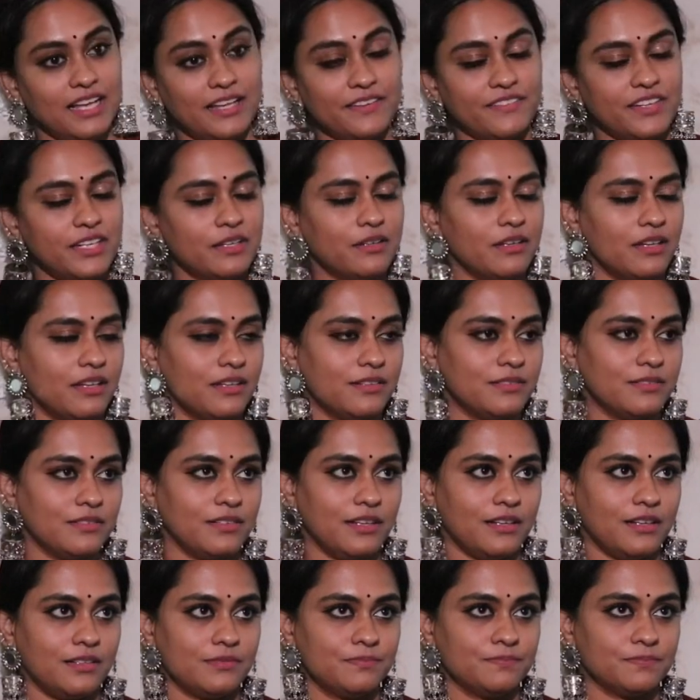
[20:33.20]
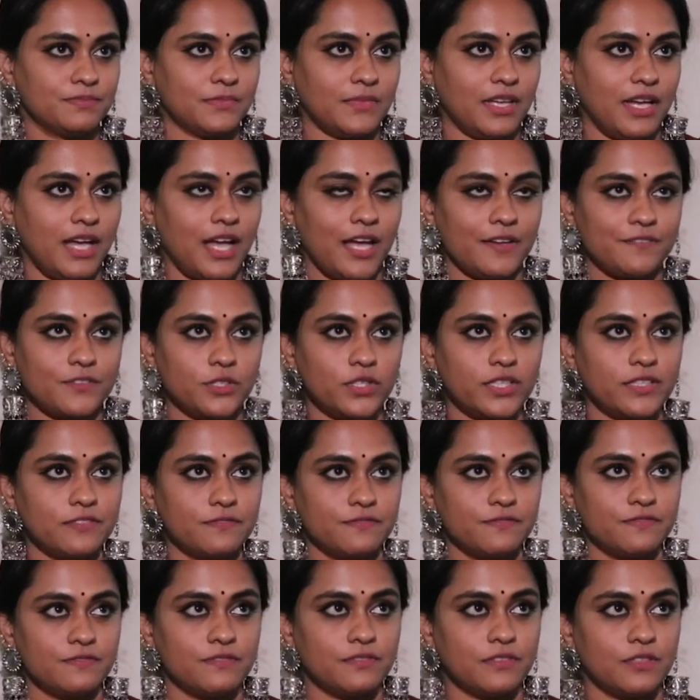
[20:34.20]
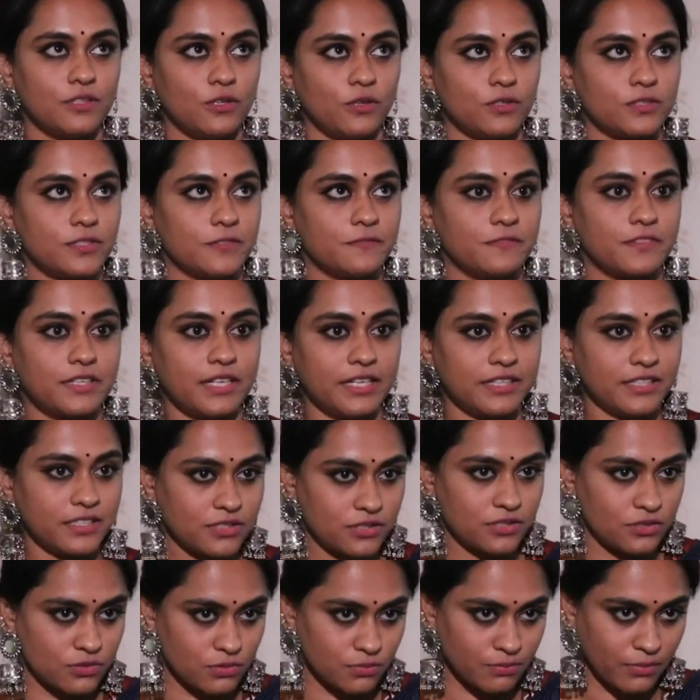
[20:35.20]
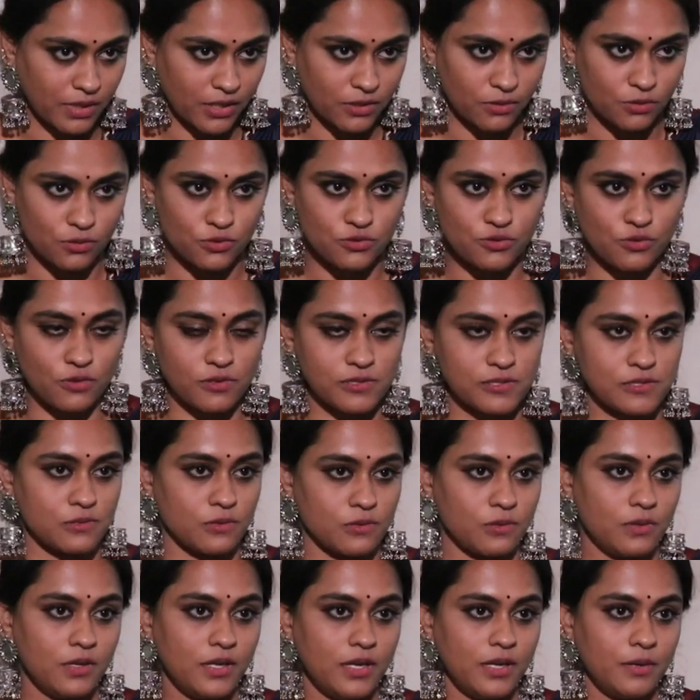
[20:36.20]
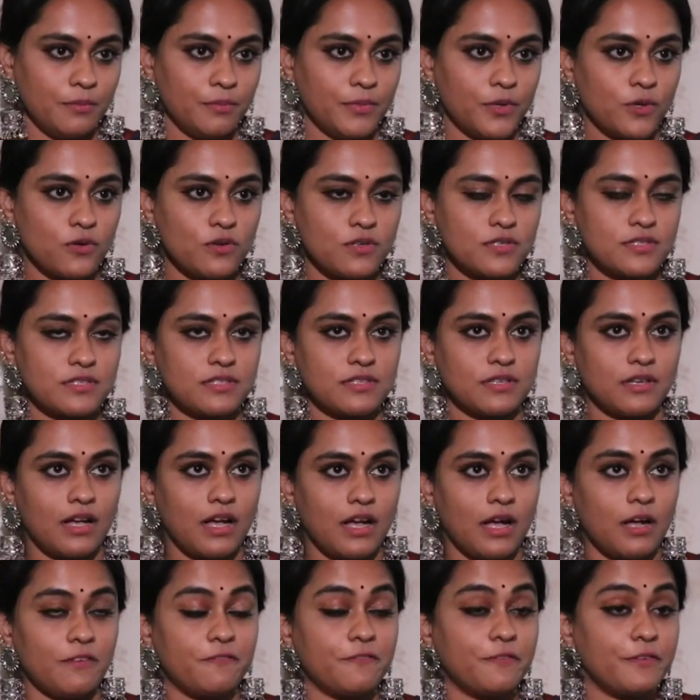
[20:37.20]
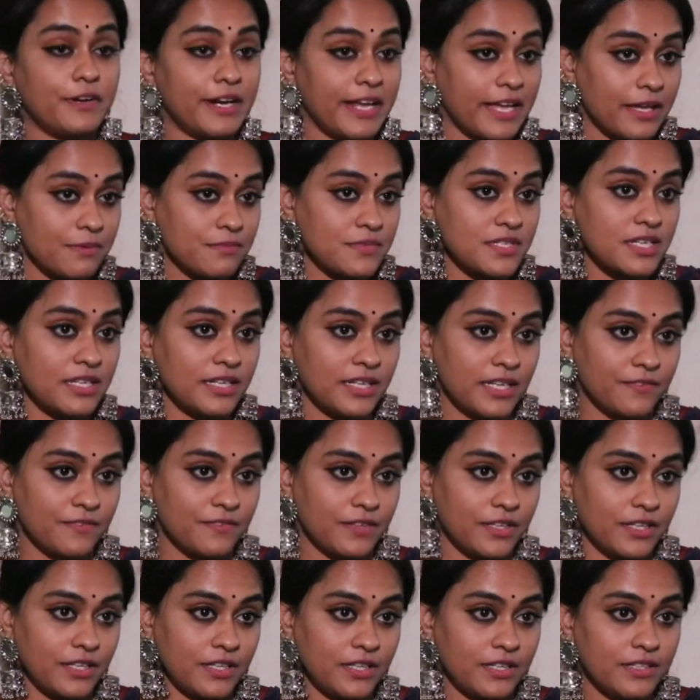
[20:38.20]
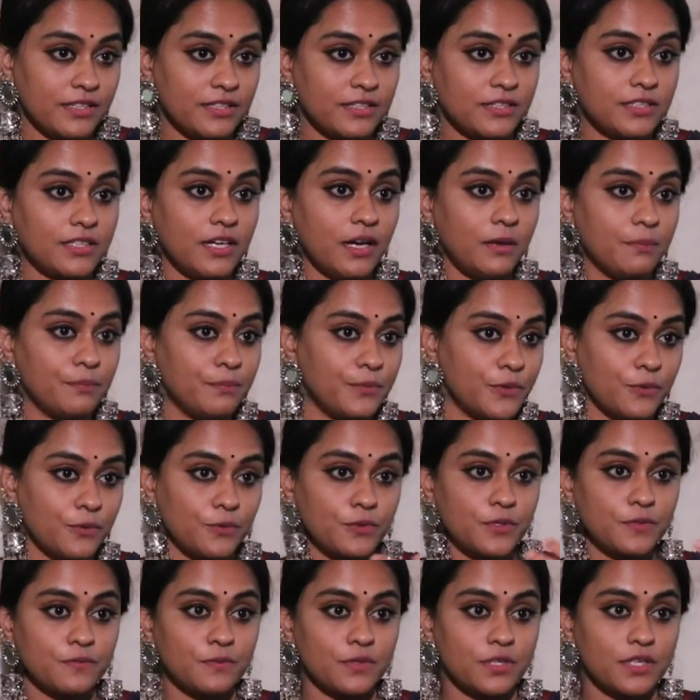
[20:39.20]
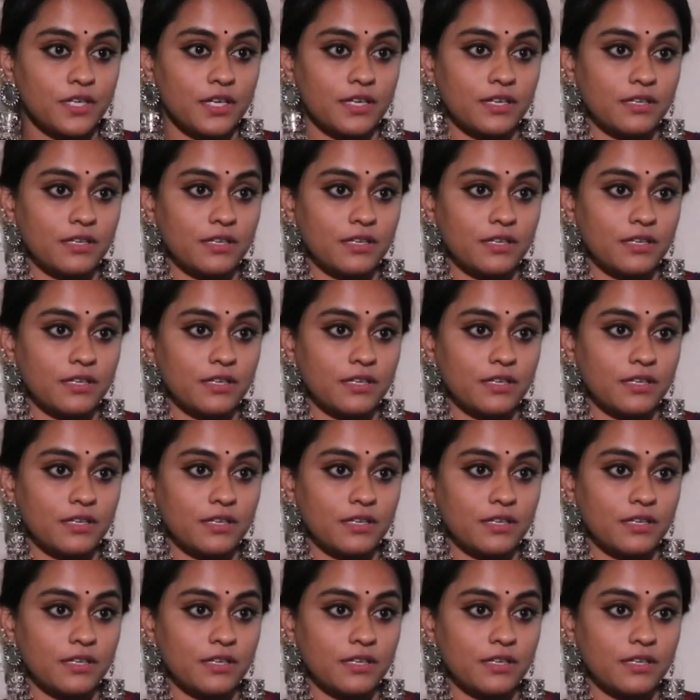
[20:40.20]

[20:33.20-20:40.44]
Even I have to give a lot of credit to Manoj also. Because our frames anyway, entha beautiful ga